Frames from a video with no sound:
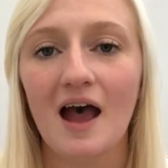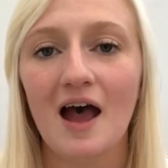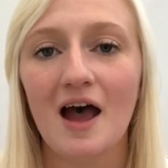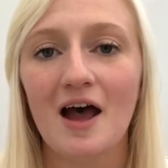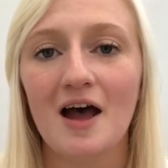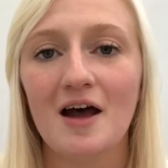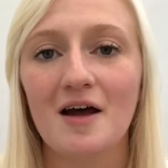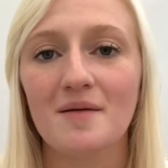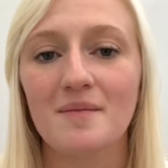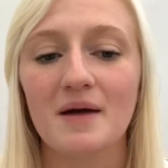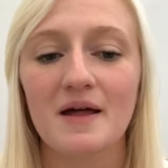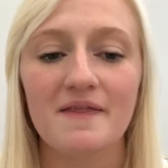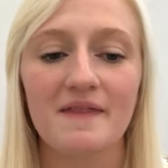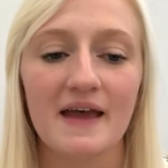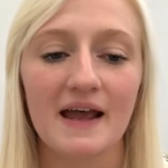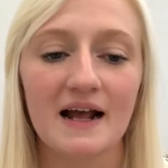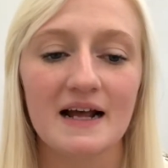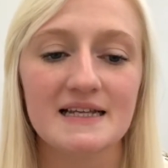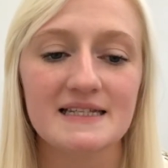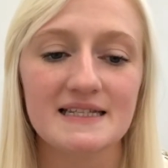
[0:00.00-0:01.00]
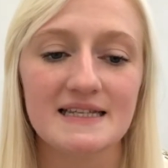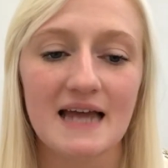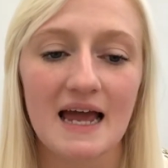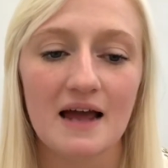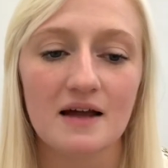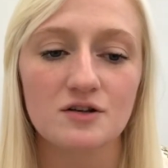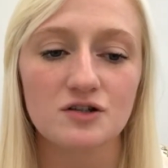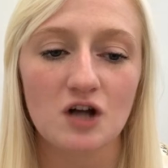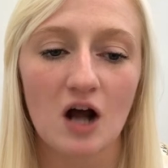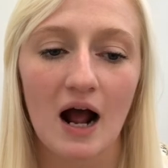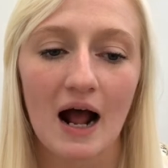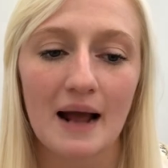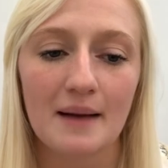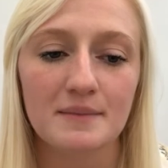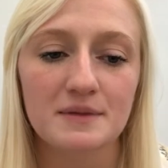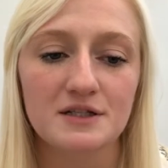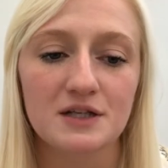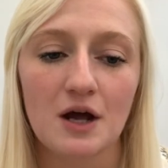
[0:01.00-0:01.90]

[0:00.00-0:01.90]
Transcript: They are set times.